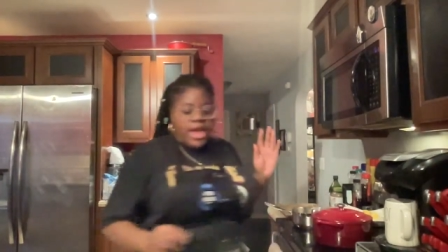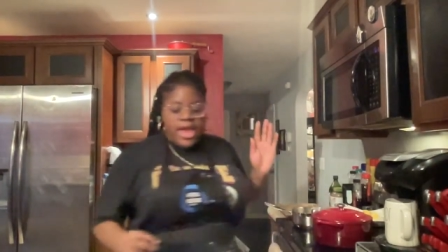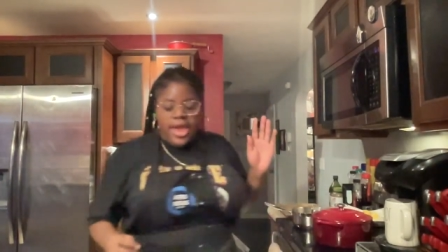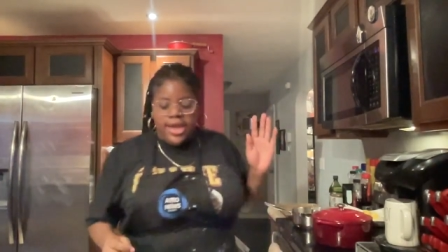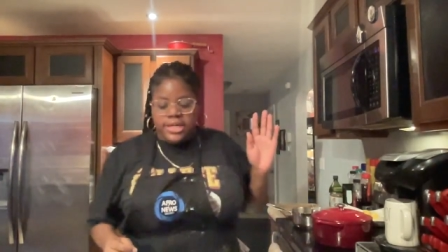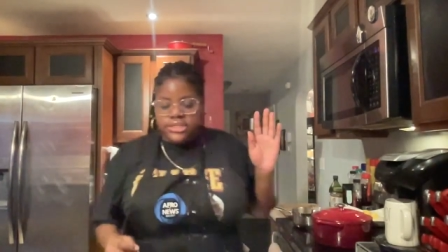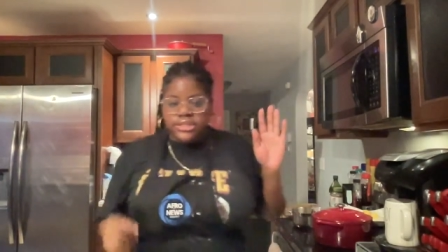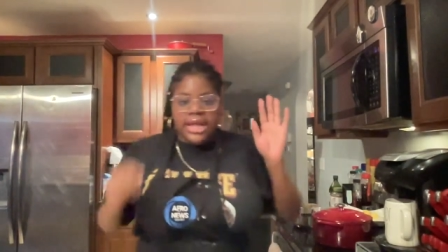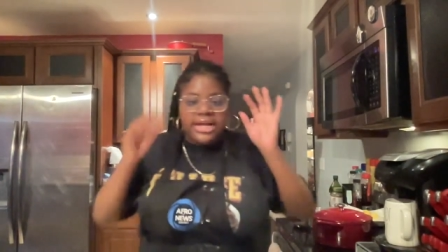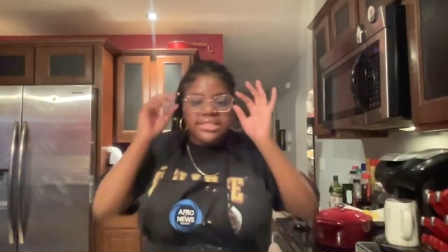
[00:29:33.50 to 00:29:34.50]
And
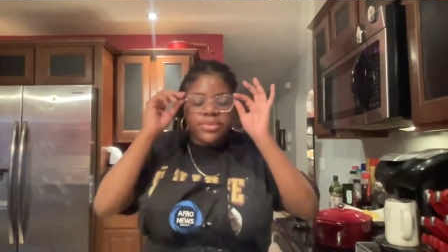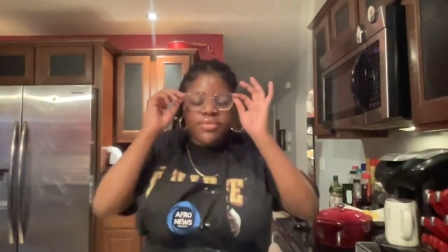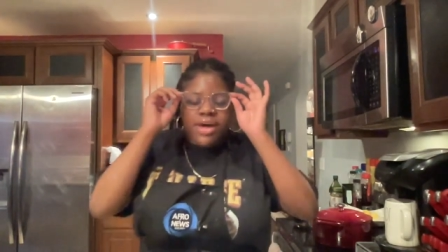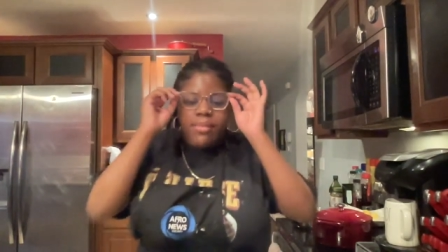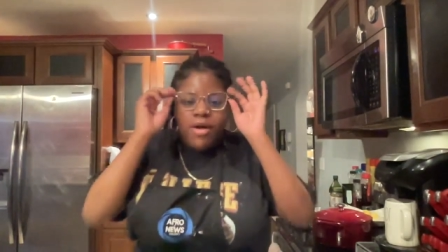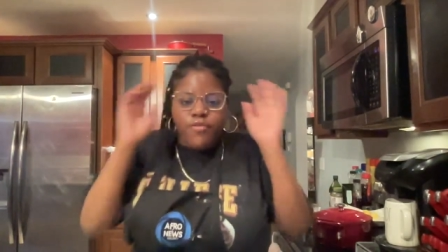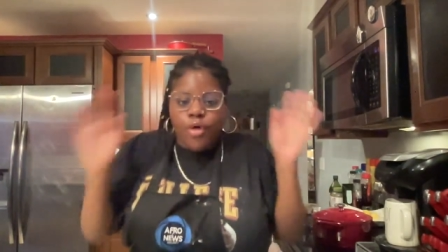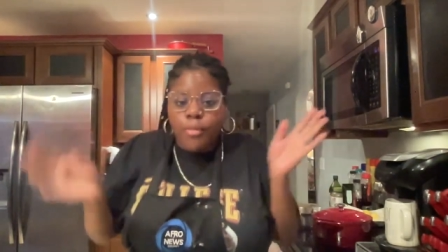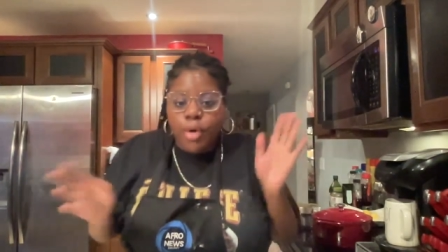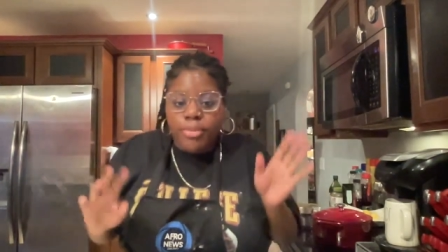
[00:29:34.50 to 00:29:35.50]
like I said, we've got about 4
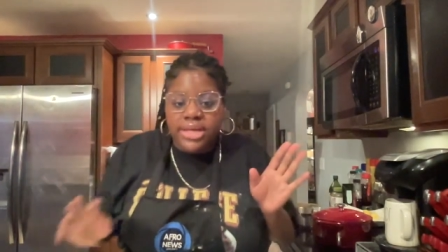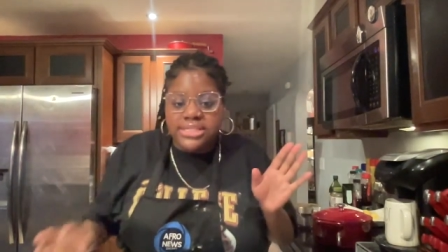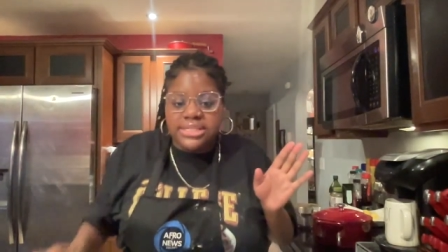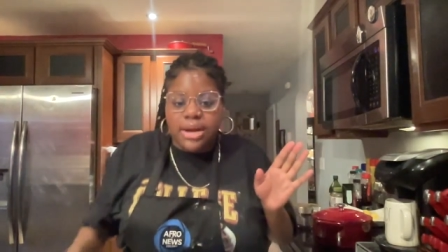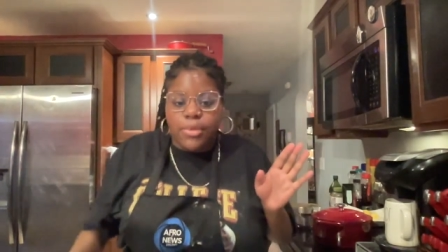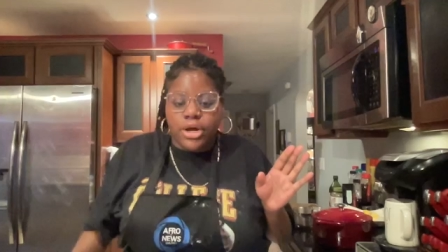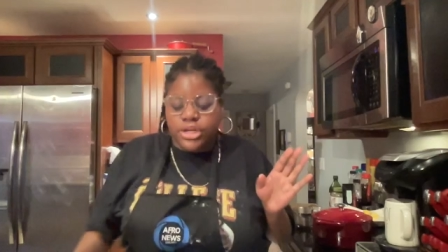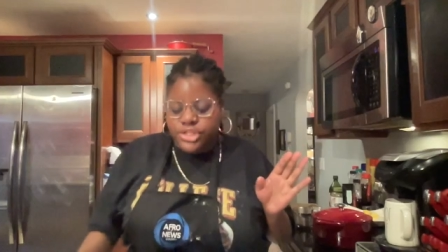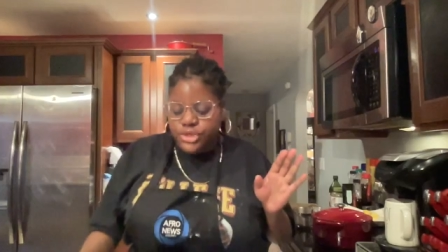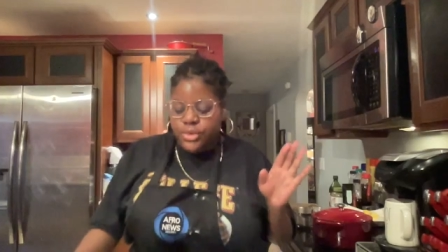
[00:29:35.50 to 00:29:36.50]
more pieces that we're going to
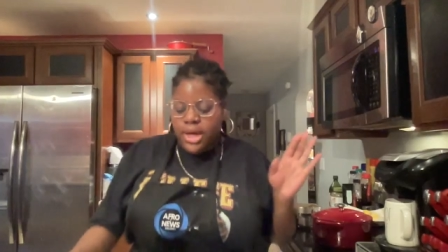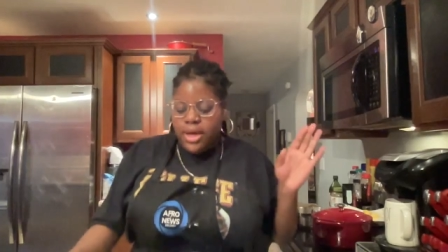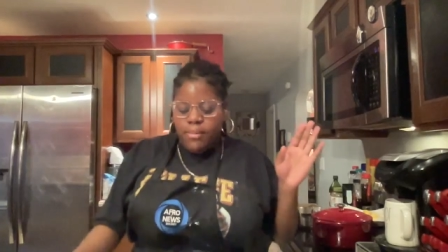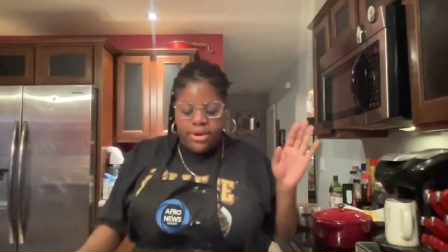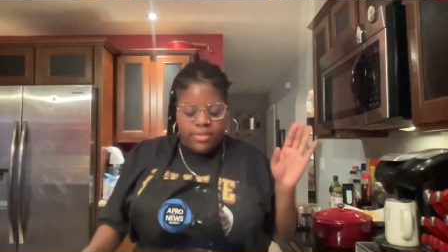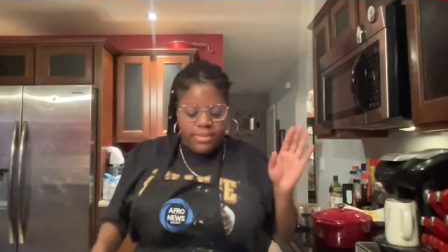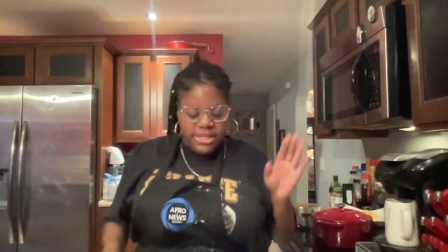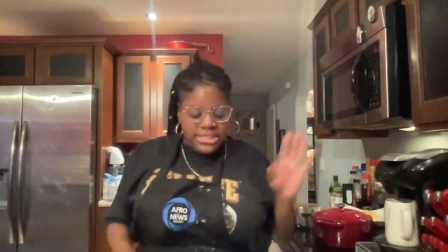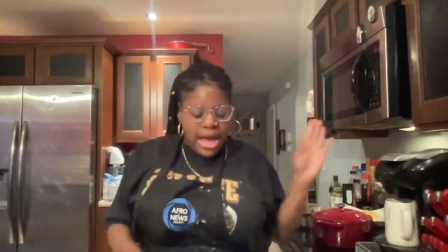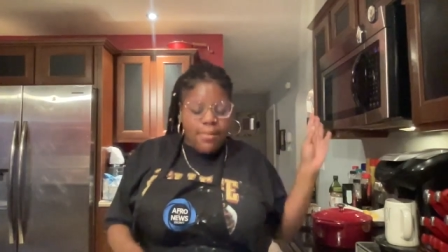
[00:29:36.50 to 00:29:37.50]
do. But in the
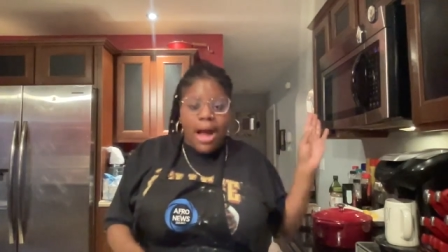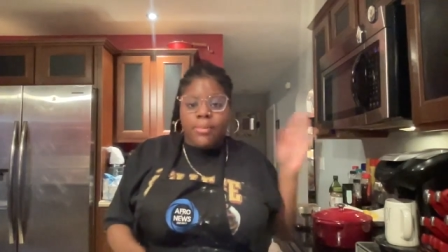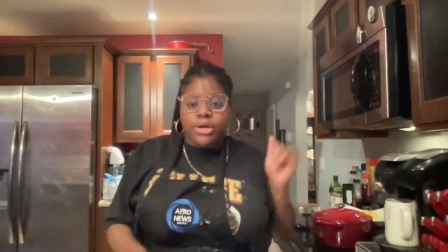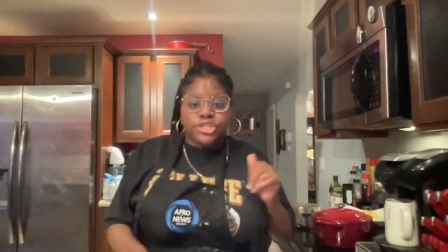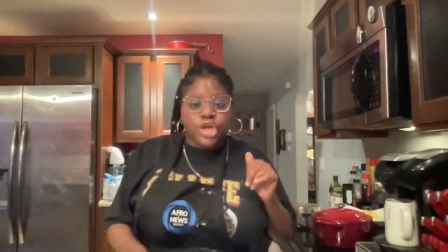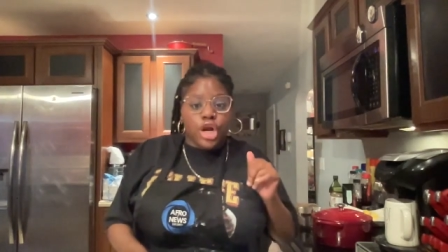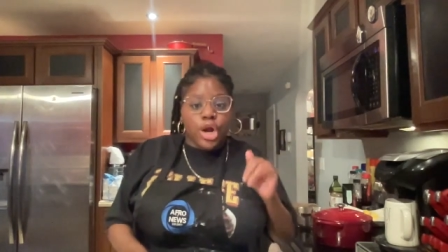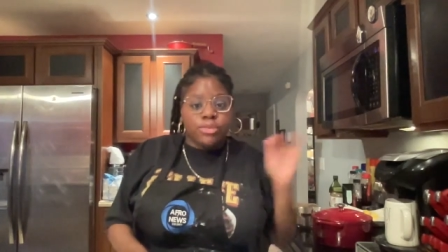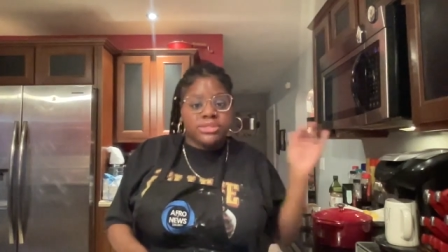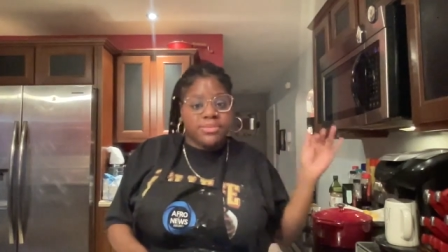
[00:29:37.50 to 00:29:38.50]
meantime, I'm going to start
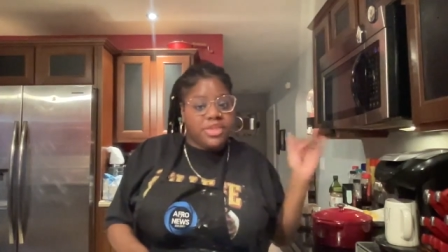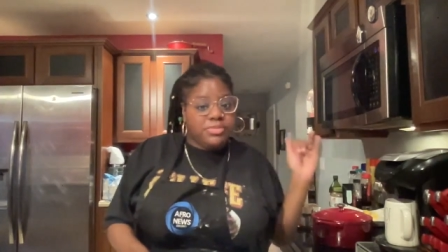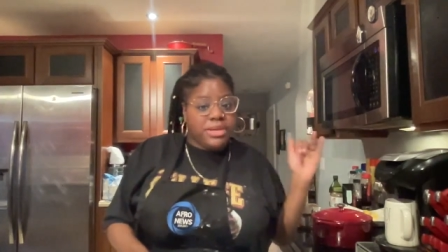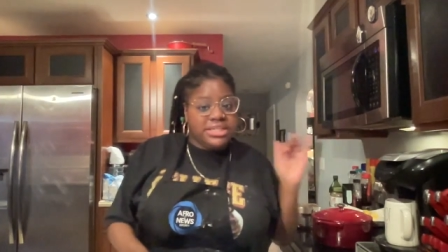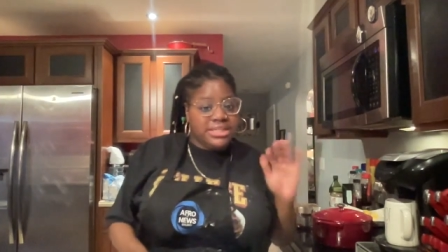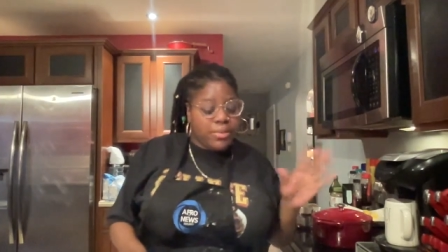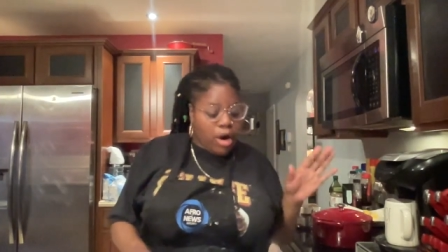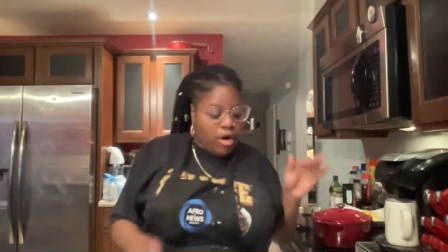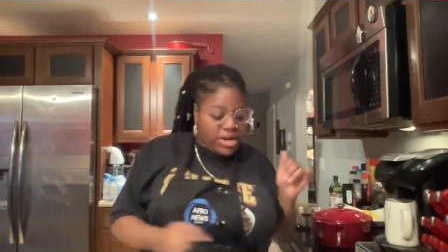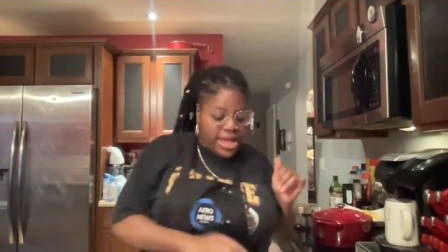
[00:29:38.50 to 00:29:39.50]
coating some of these pieces that we
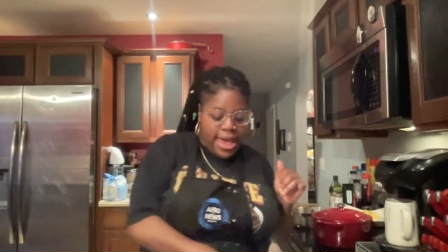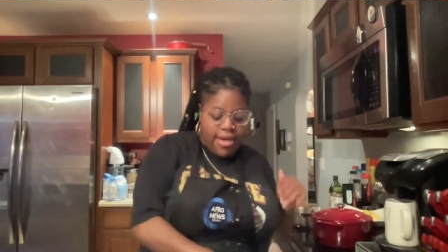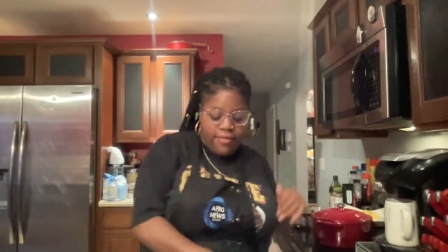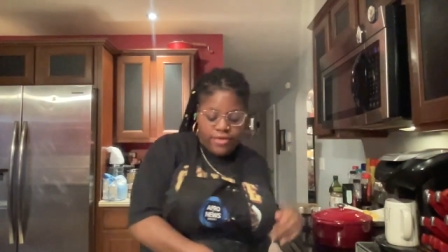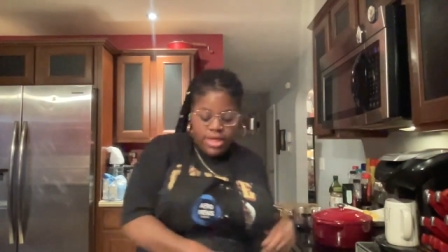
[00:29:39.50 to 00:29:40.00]
already have.